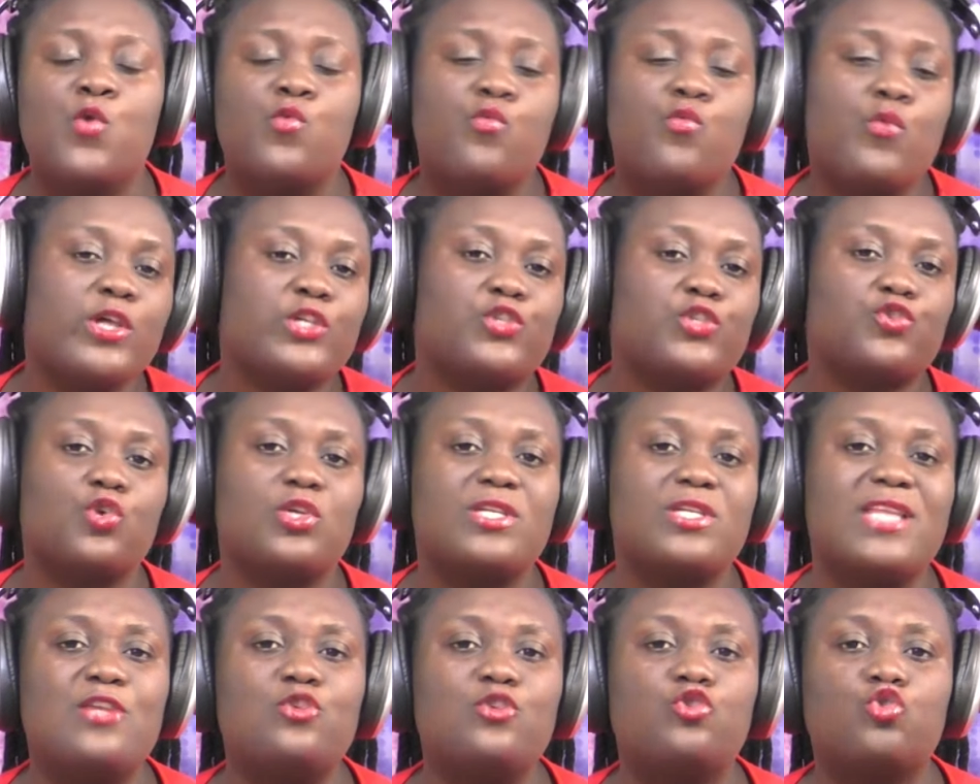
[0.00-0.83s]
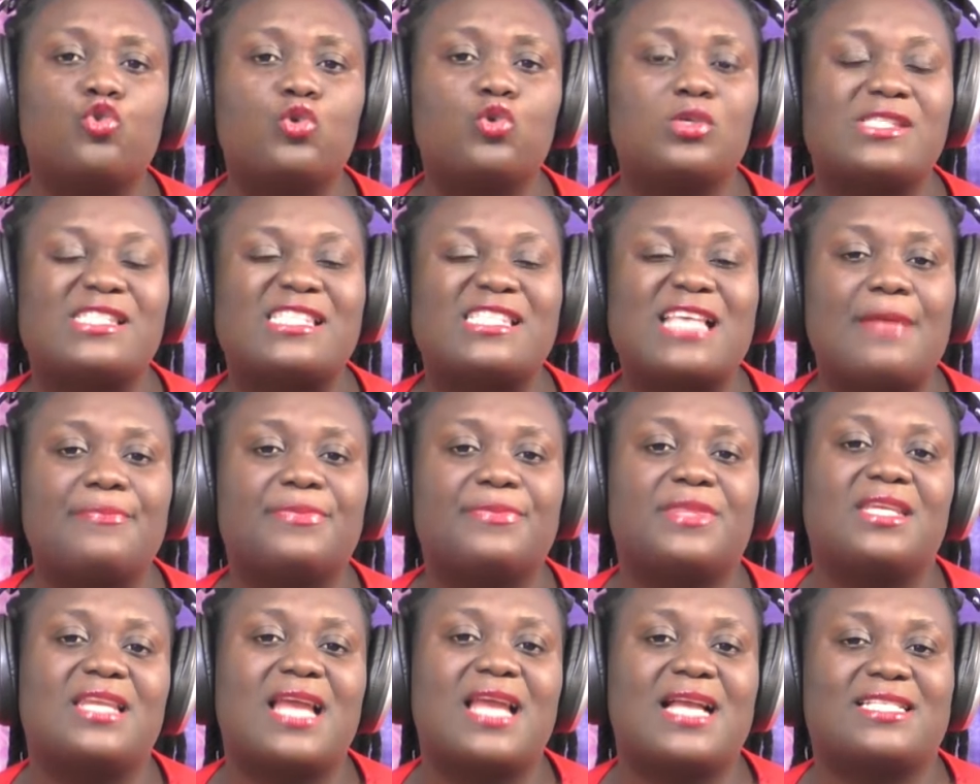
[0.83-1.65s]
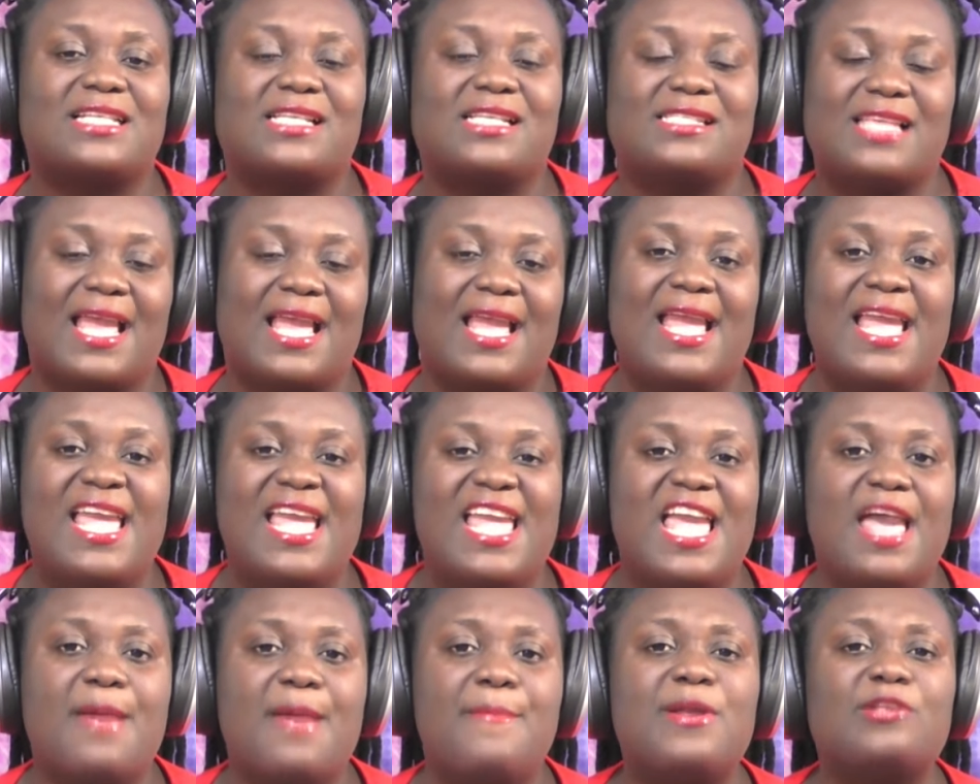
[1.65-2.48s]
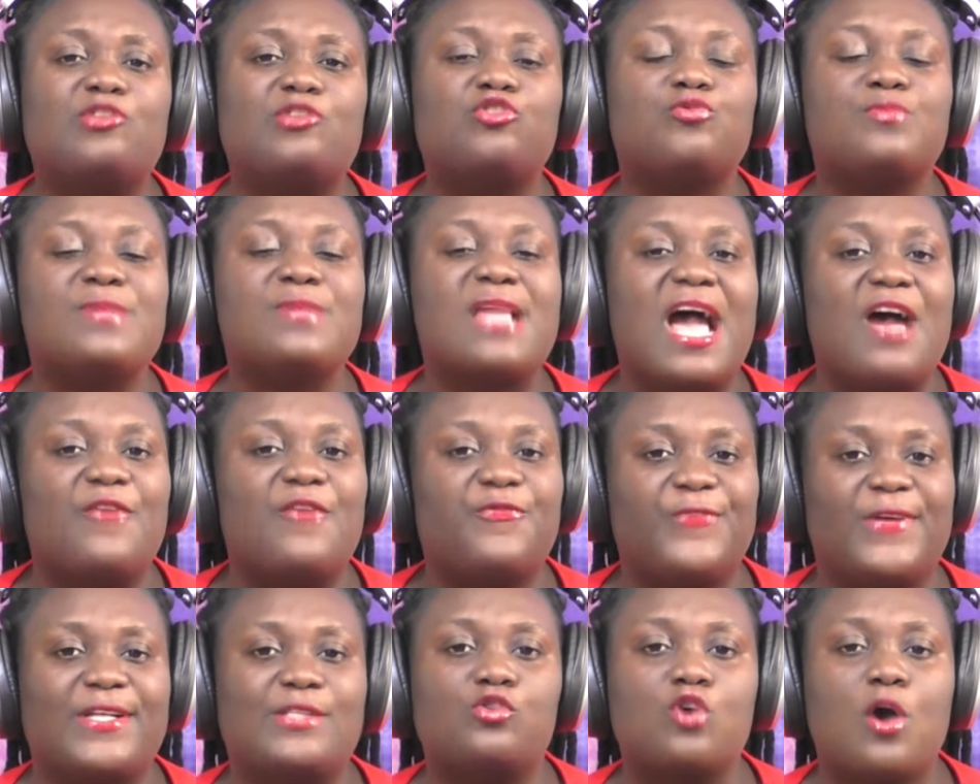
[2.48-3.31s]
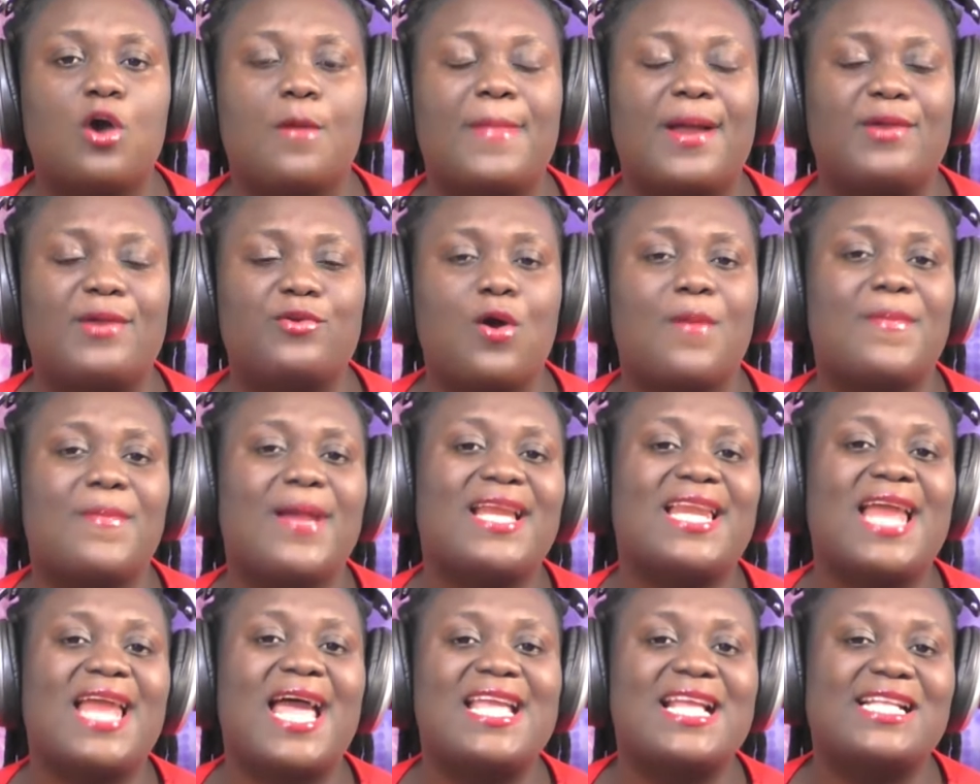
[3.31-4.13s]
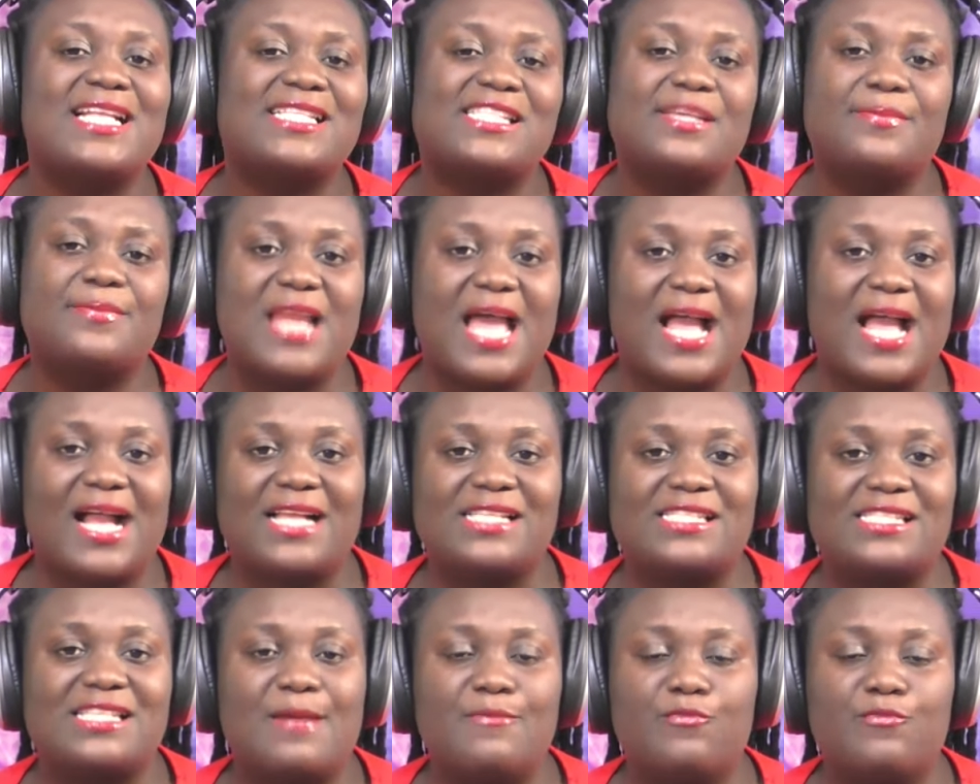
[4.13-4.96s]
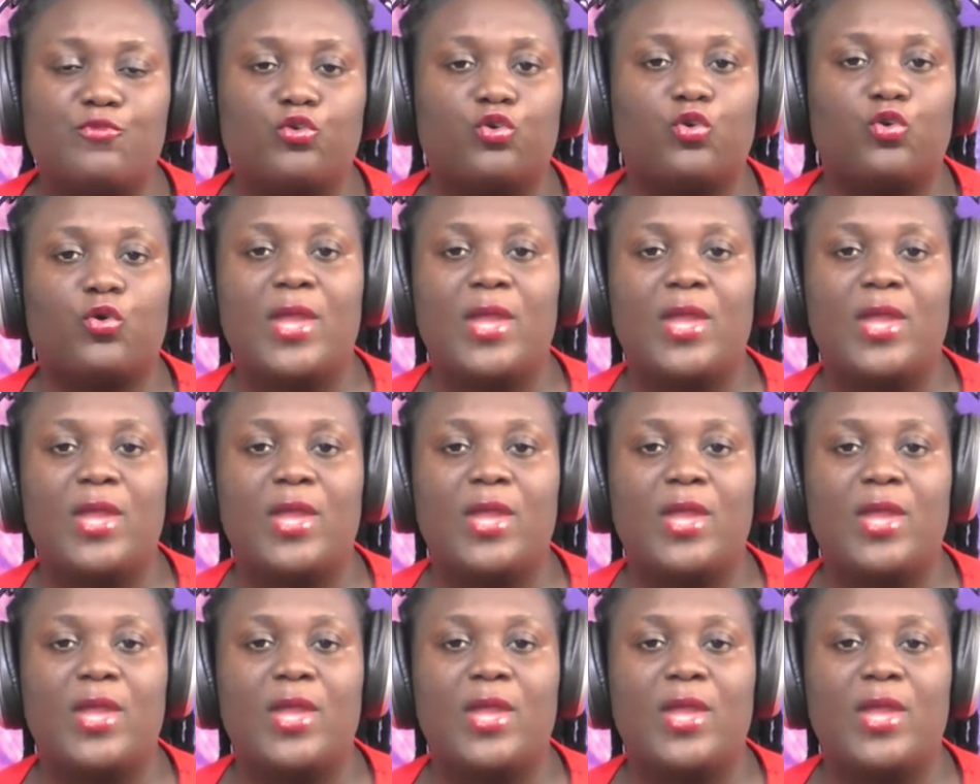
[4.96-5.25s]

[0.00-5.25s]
We shouldn't do something I just say betumi affect o ma no ma na yetim na ngasa mu no